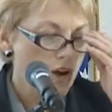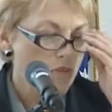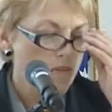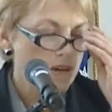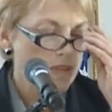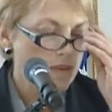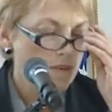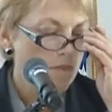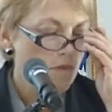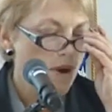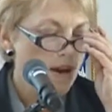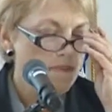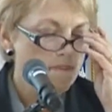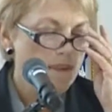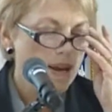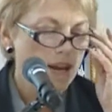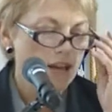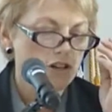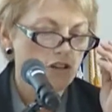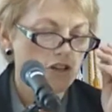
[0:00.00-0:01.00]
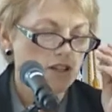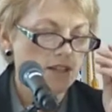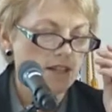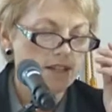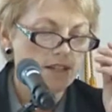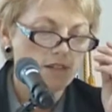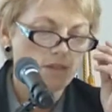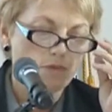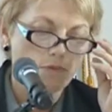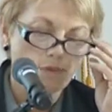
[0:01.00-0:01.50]
was a one-page
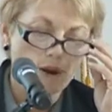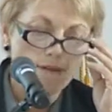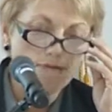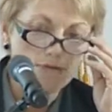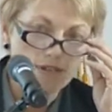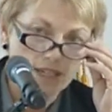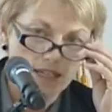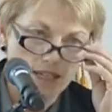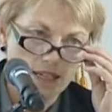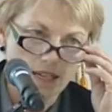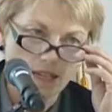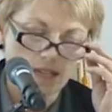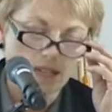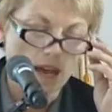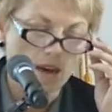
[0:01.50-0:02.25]
list of references